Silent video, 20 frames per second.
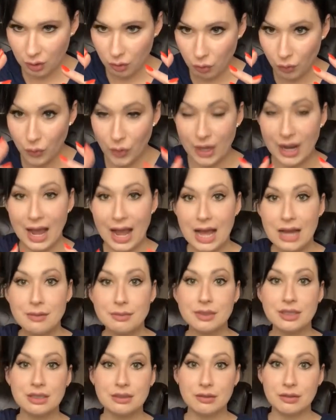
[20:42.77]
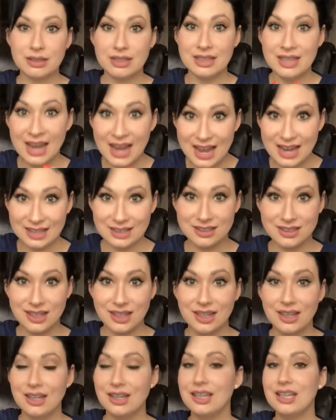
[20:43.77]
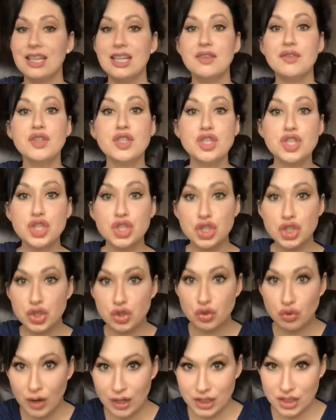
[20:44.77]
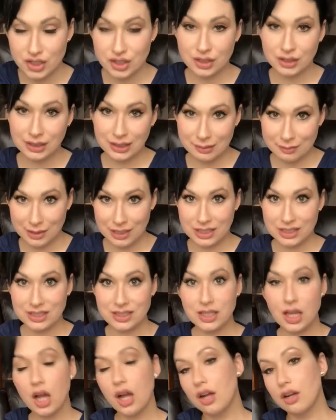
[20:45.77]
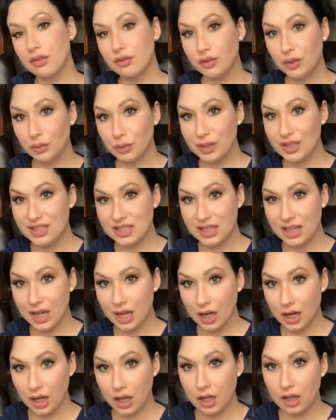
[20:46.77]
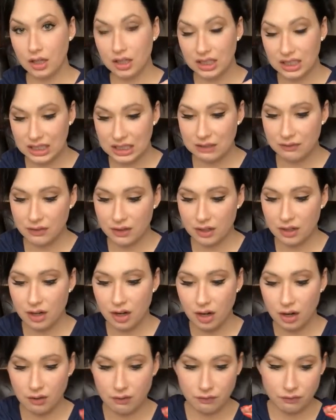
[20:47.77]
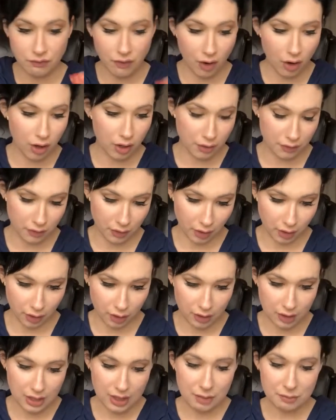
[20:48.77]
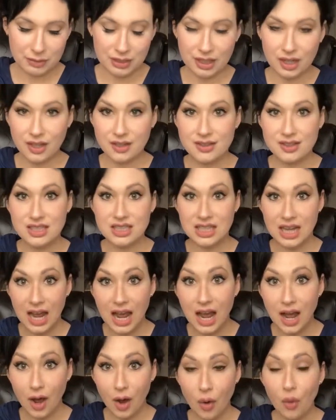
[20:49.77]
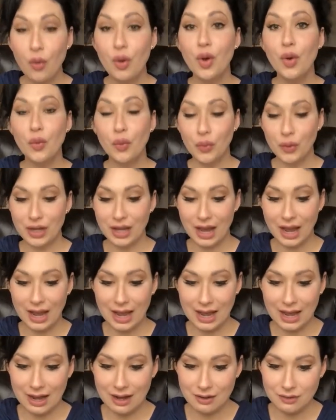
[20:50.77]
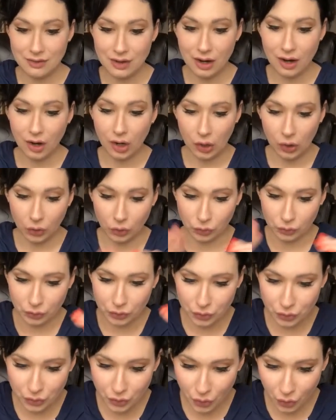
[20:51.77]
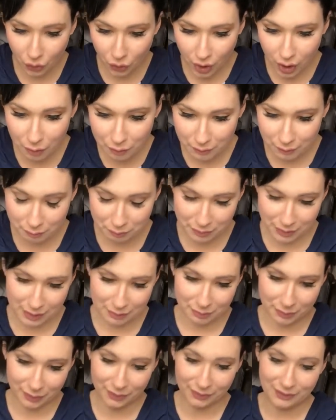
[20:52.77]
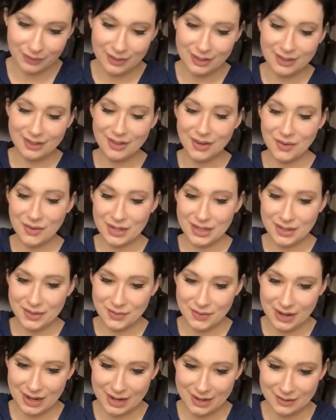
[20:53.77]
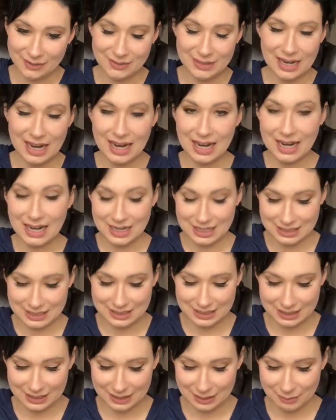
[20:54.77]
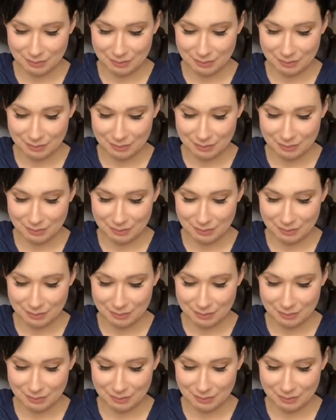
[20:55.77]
what happened next even stretched the limits of Louisiana even farther, because now we have a whole new group of people going around and